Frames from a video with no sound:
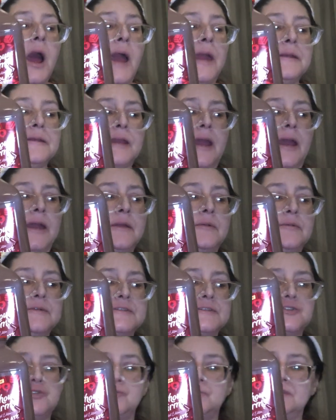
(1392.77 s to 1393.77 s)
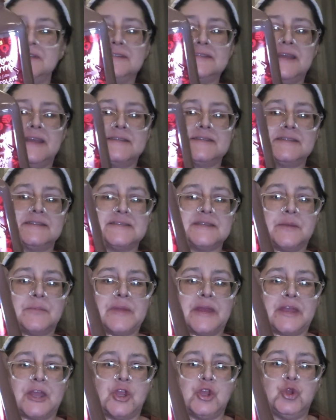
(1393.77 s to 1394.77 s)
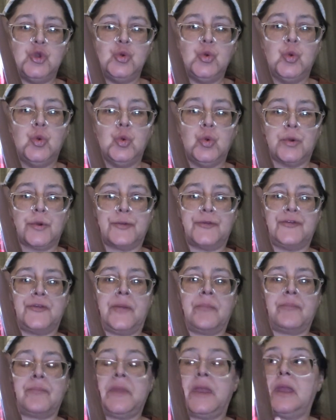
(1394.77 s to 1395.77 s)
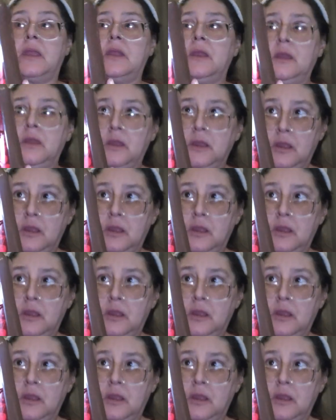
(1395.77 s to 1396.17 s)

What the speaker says: I would assume this tastes something like a Yoo-hoo or something.